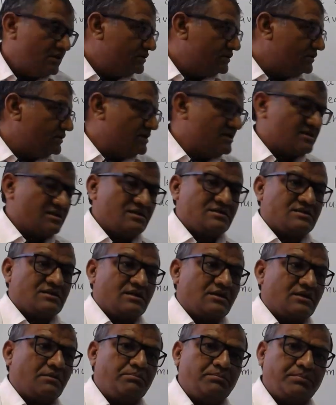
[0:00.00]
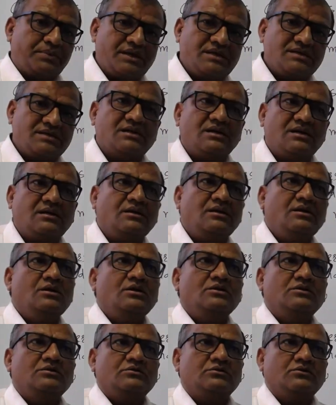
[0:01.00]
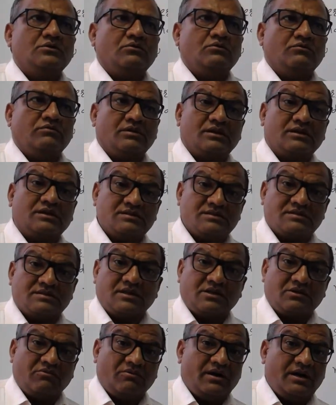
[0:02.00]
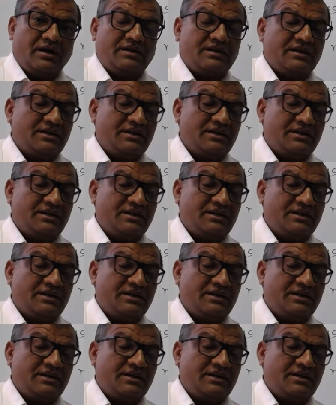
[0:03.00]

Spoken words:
This is a compressor, so work is required.